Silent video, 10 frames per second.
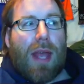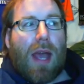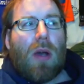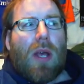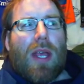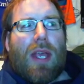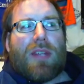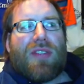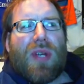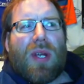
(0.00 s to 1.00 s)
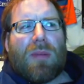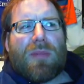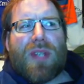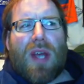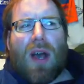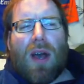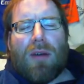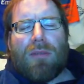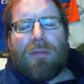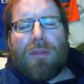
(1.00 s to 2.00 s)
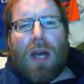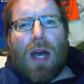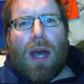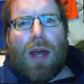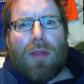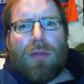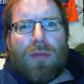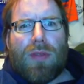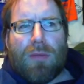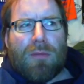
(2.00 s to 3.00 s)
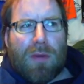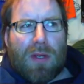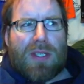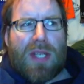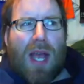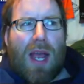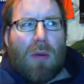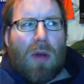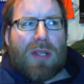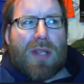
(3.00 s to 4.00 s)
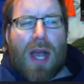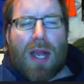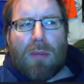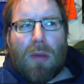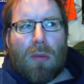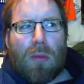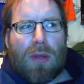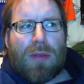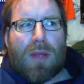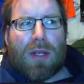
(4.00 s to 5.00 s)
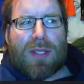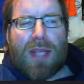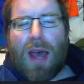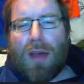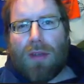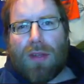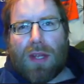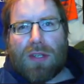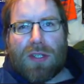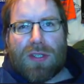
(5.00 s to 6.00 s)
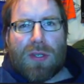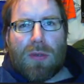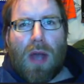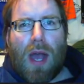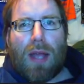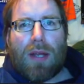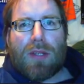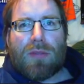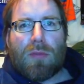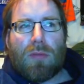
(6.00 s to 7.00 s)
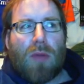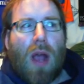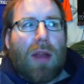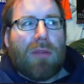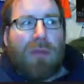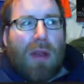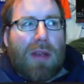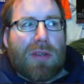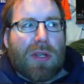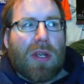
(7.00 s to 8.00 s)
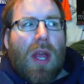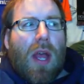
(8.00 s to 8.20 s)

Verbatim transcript: Now, in terms of Uh, the first guy I want to talk about with a salary that's just too high, and it's Ryan Fraser.